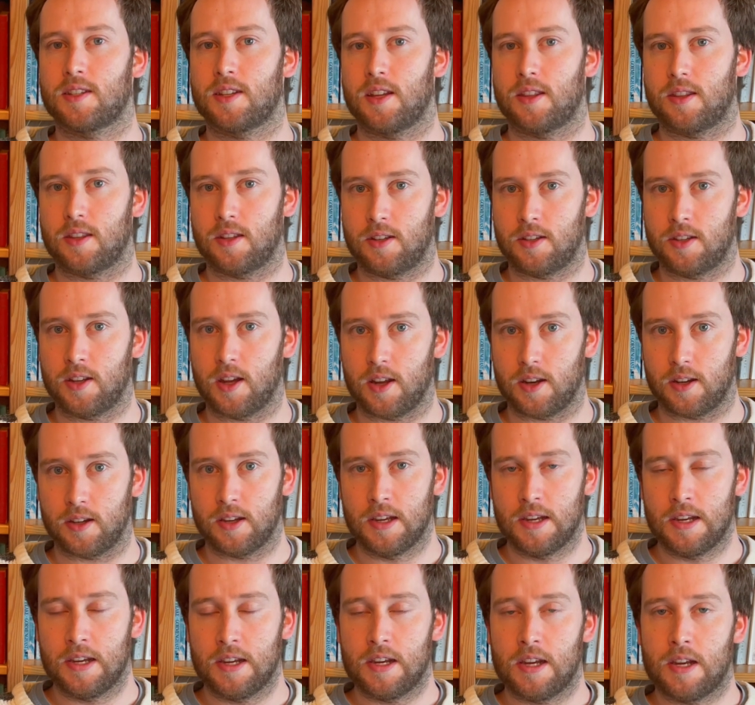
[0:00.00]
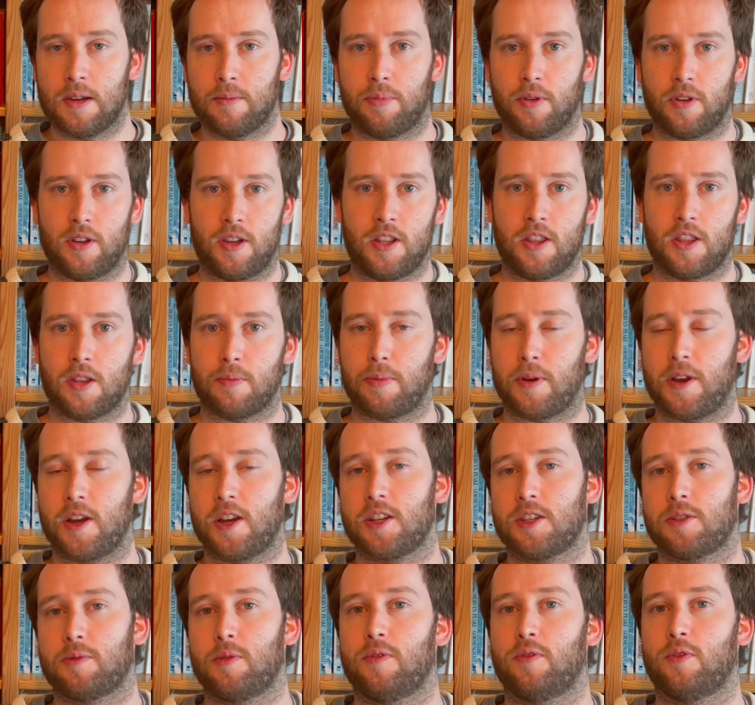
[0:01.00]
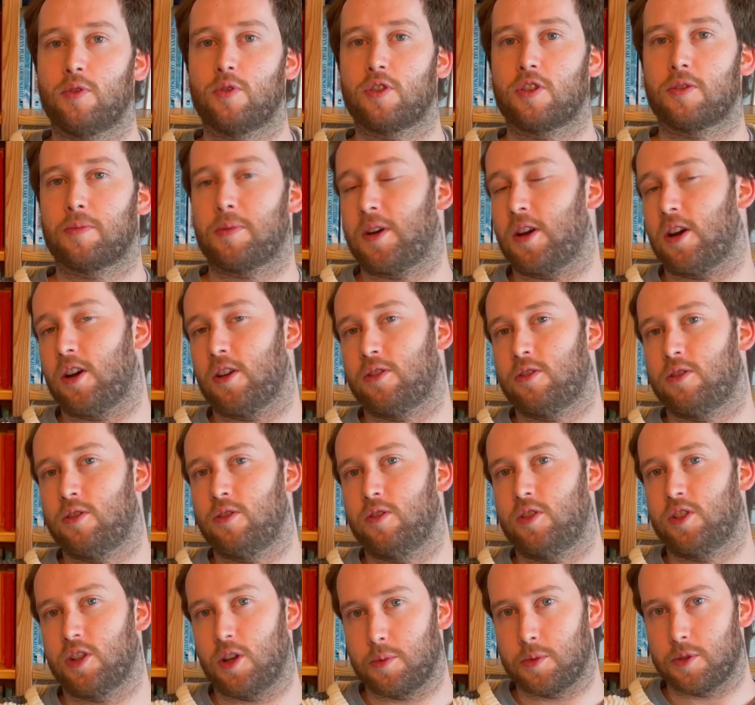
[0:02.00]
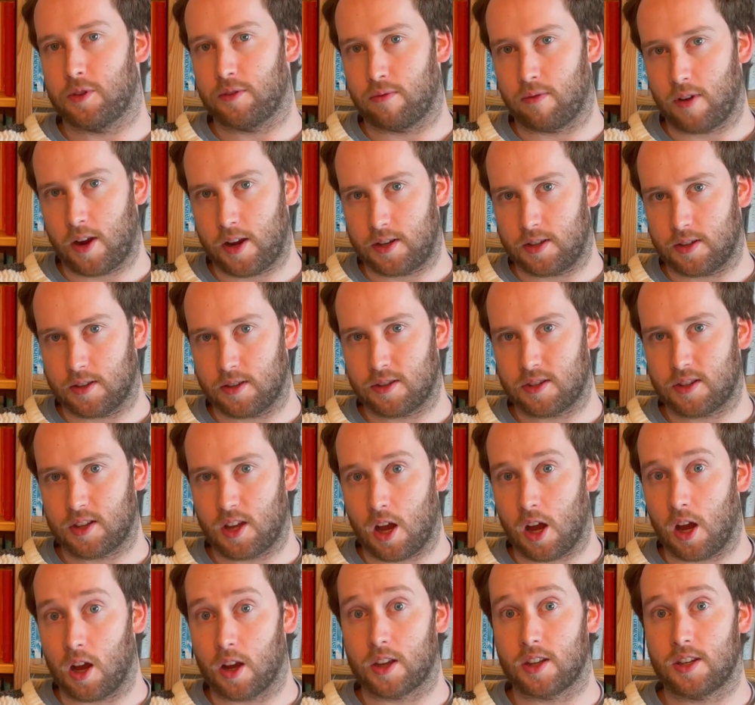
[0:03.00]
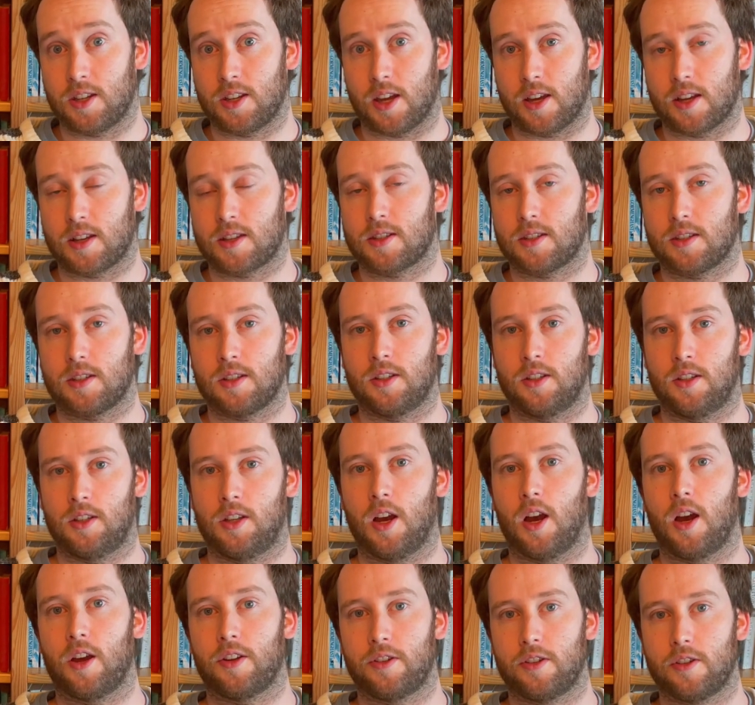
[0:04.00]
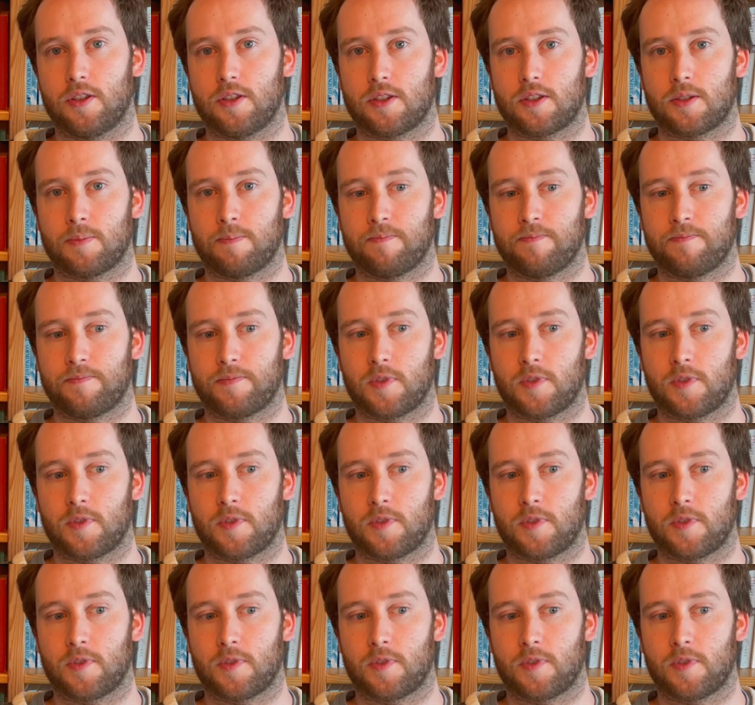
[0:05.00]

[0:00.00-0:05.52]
than done, but in the past we've talked about our two types of writers, architects and gardeners.